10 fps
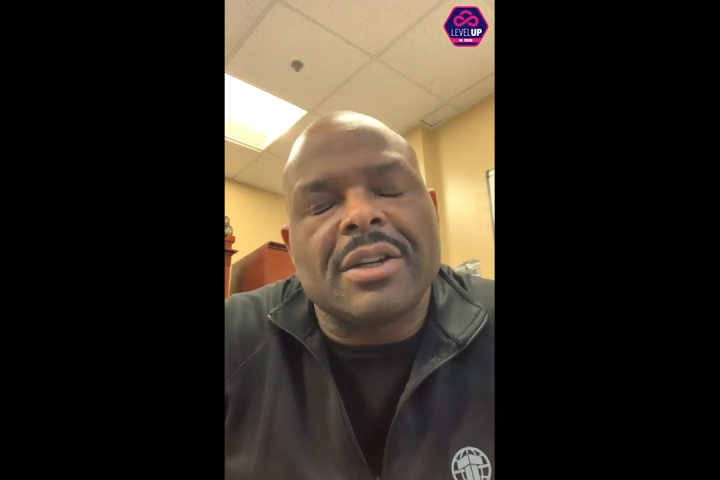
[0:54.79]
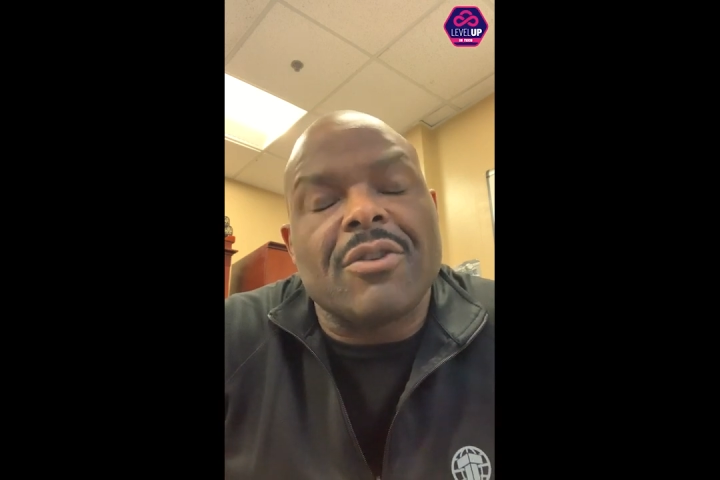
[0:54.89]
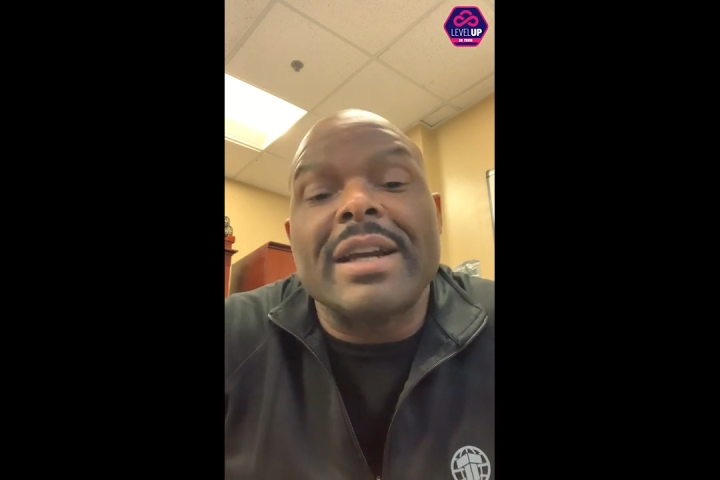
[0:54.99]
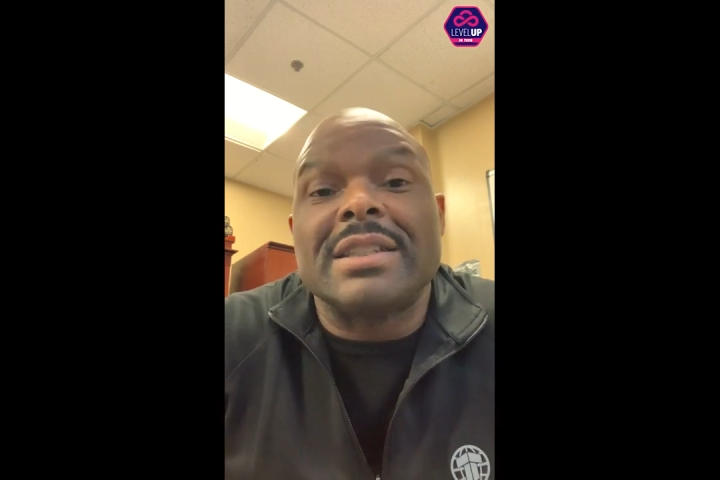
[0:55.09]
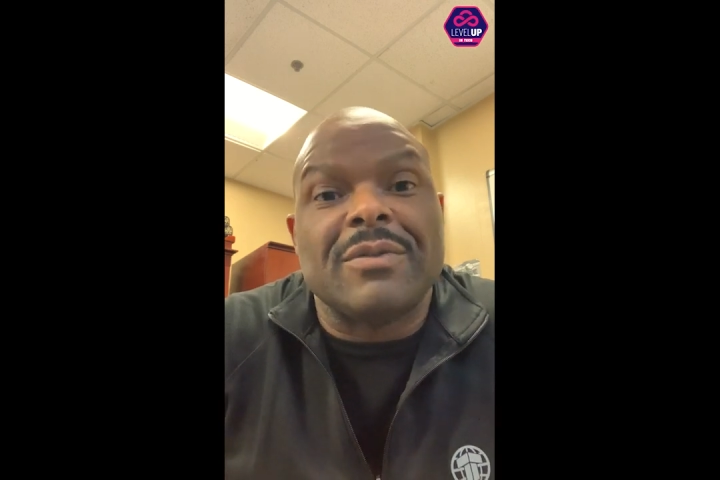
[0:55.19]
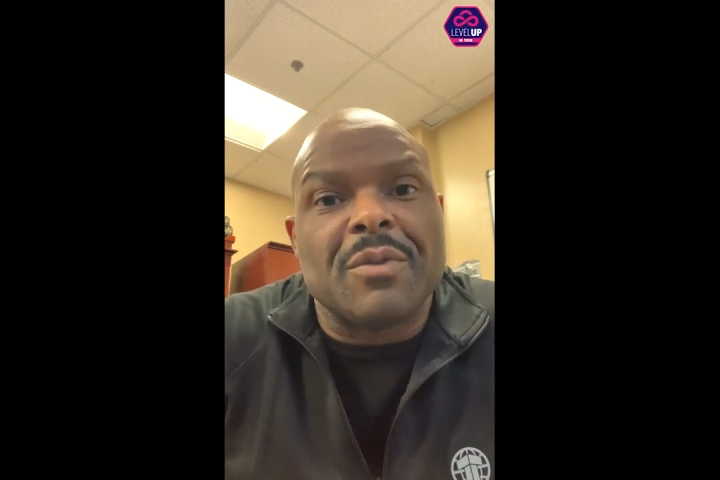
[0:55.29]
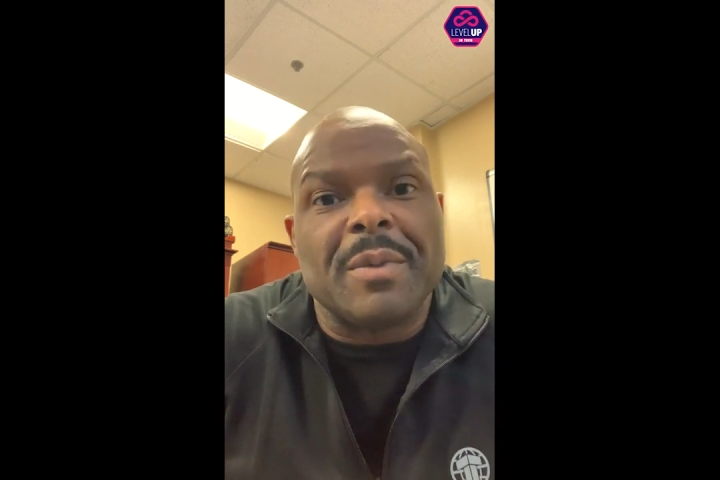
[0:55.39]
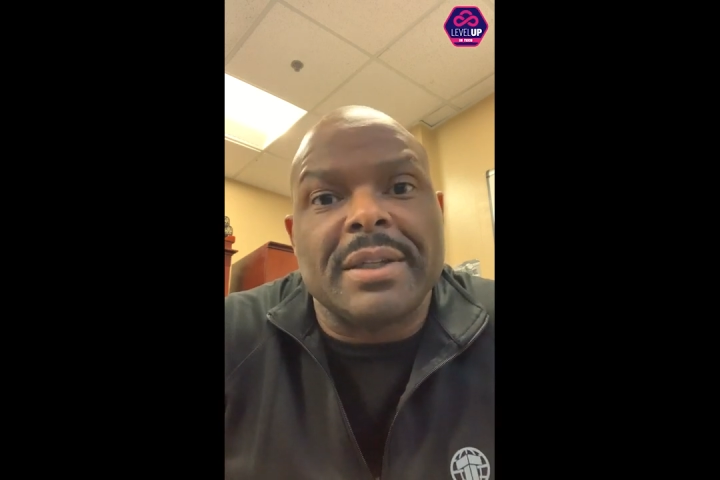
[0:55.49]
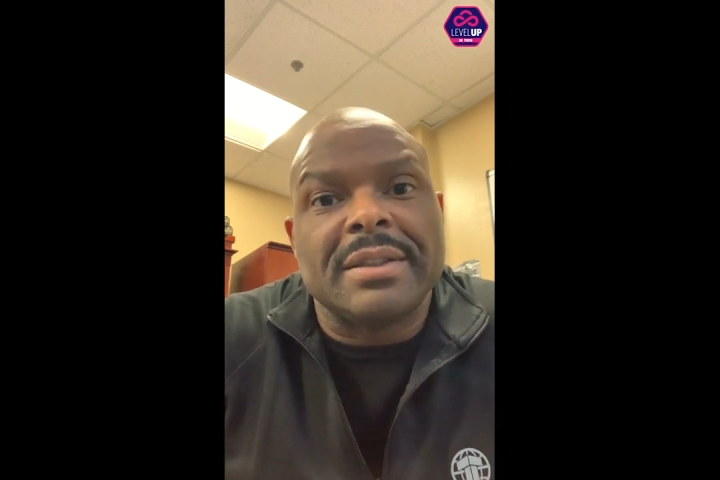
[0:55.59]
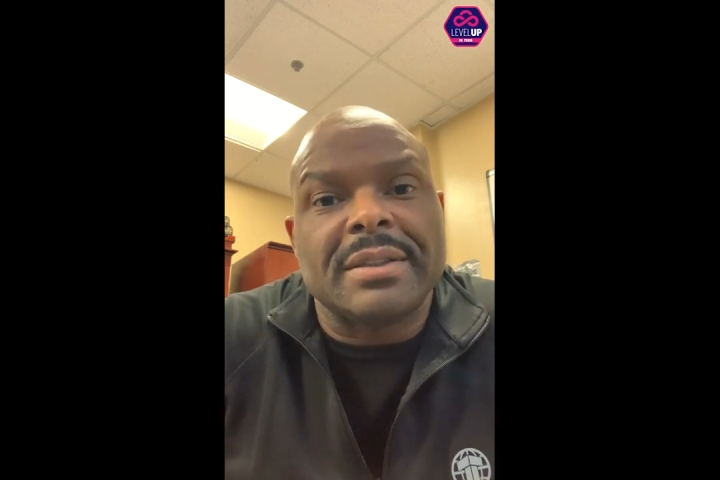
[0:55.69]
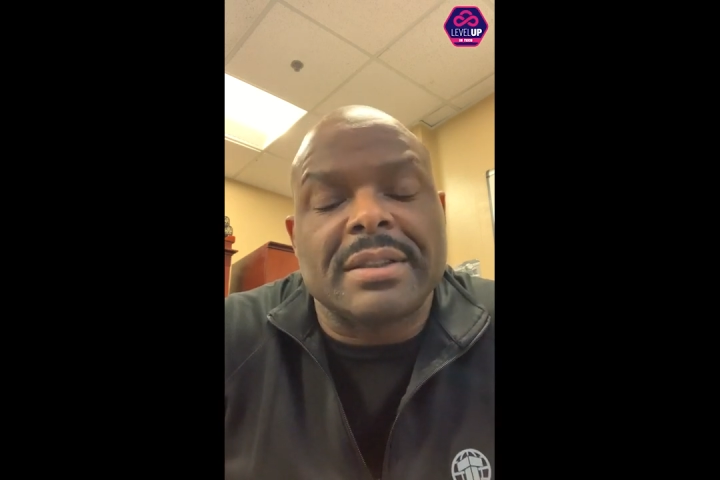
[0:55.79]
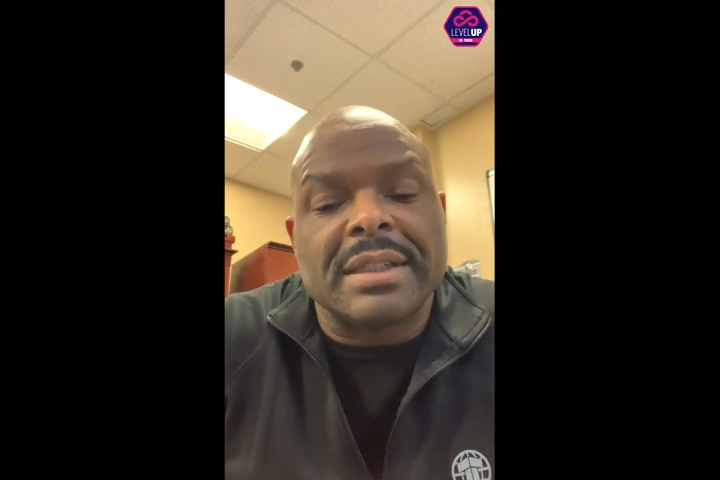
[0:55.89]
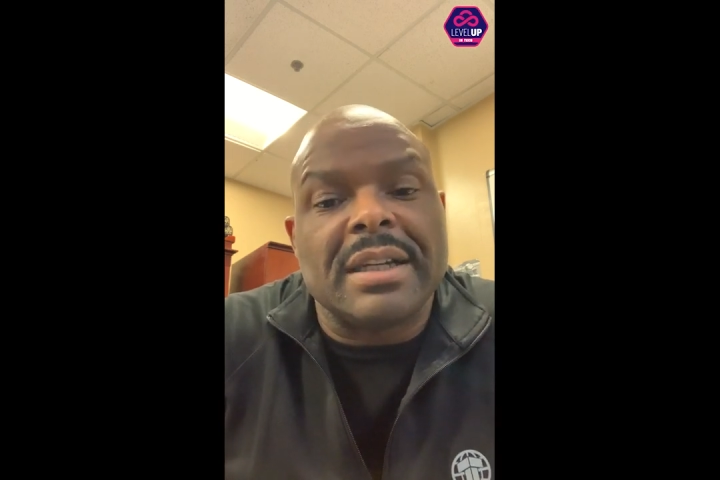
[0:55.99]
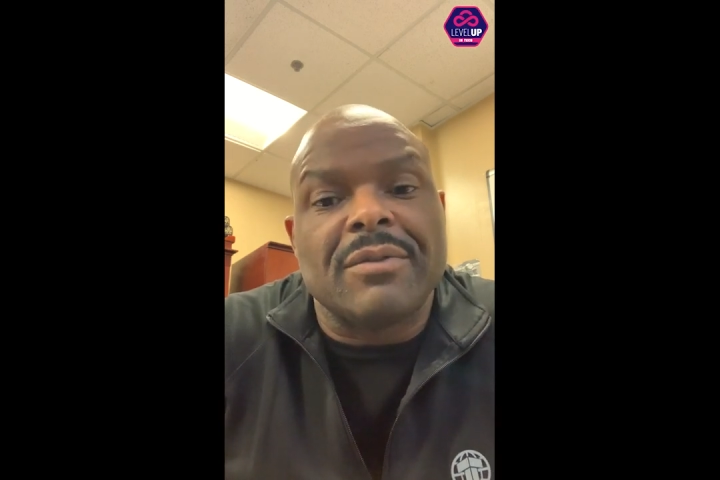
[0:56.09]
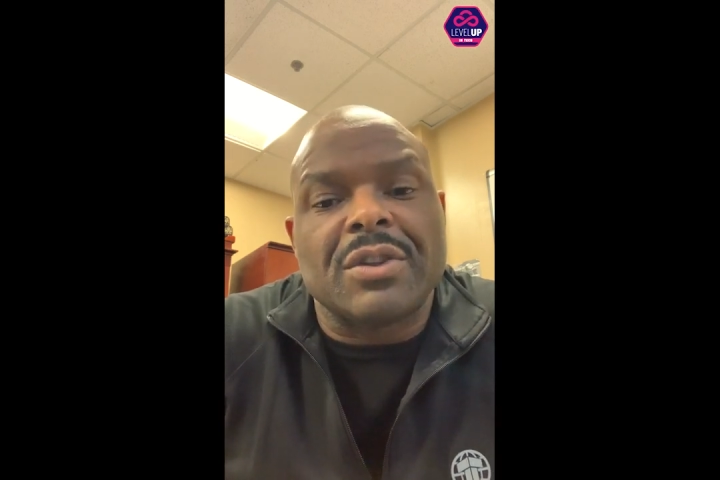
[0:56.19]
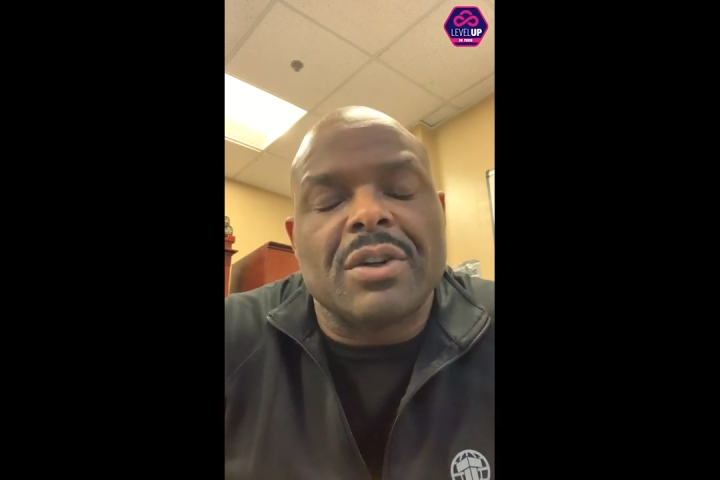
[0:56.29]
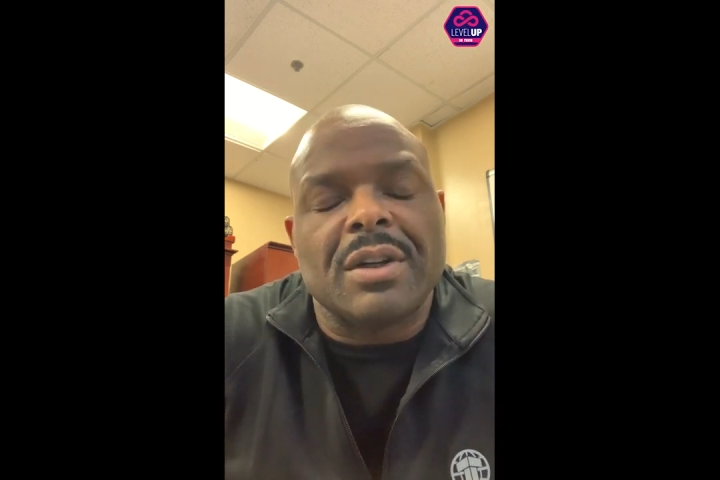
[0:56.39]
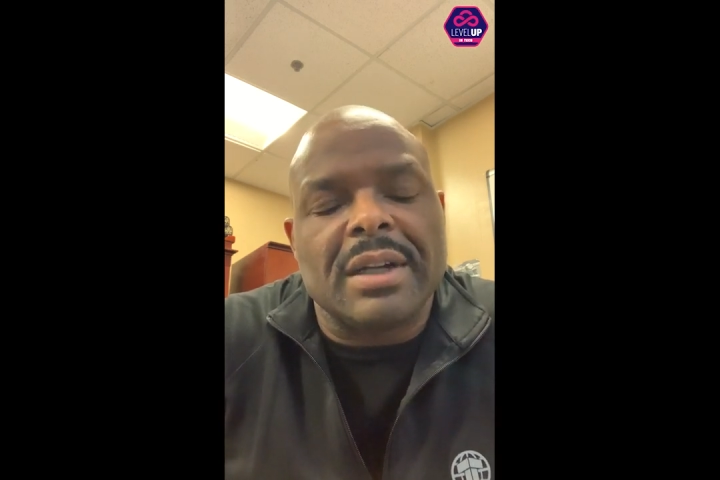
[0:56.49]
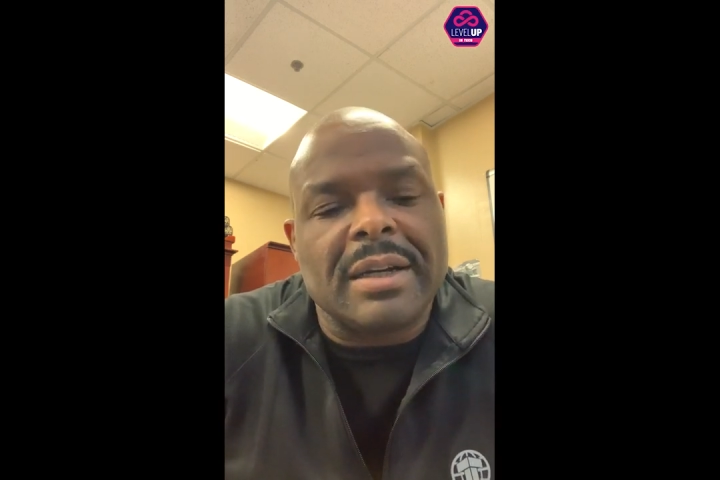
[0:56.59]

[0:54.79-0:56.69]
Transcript: crazy for me because I never thought